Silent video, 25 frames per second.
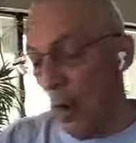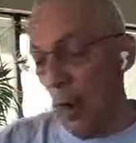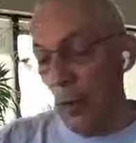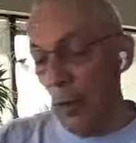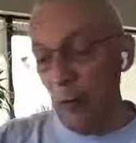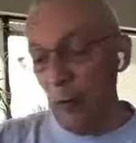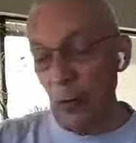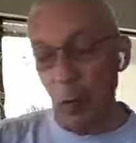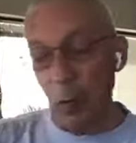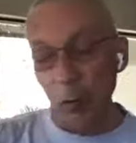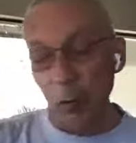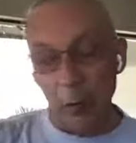
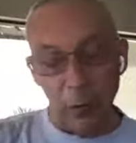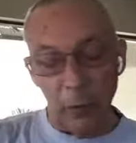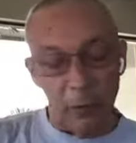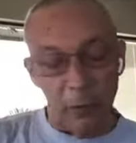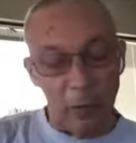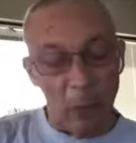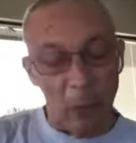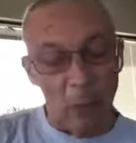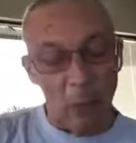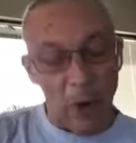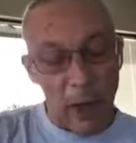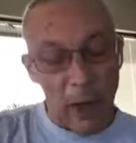So to
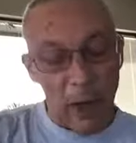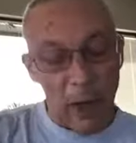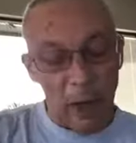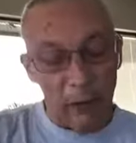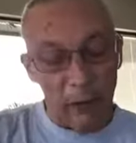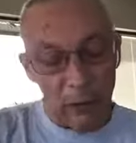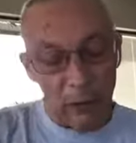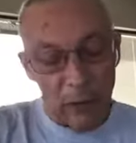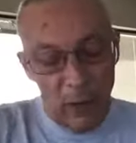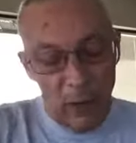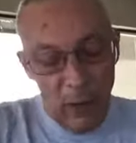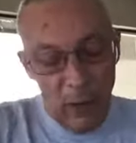
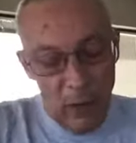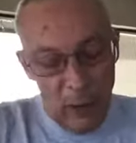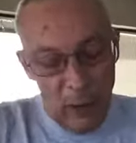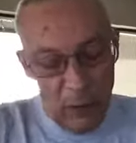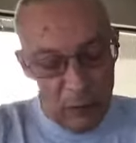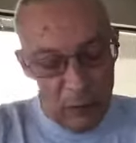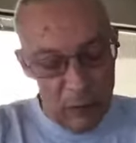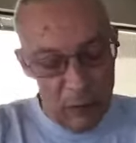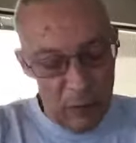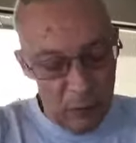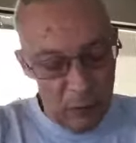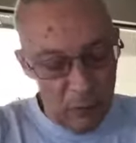summarize, the
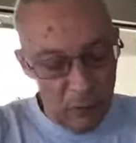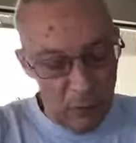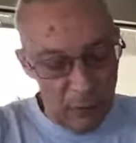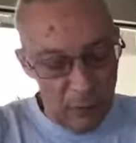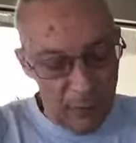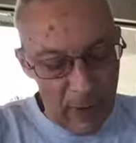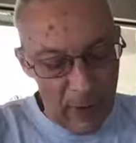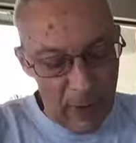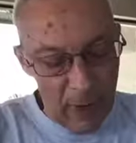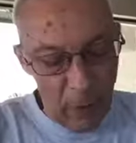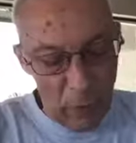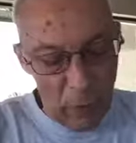general
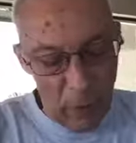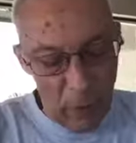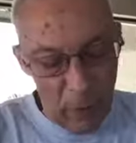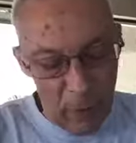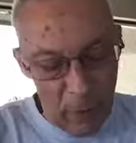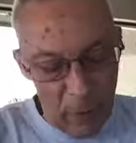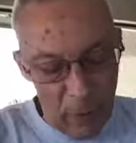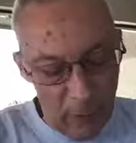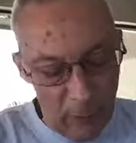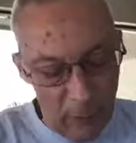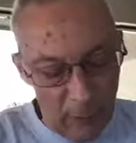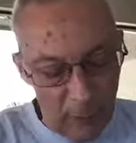
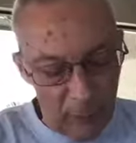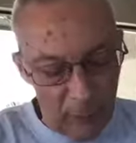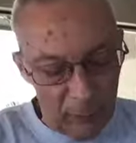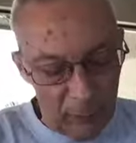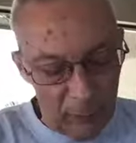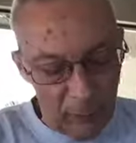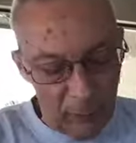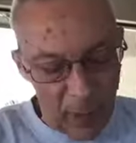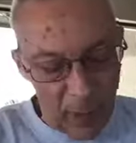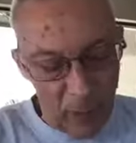evaluator, first of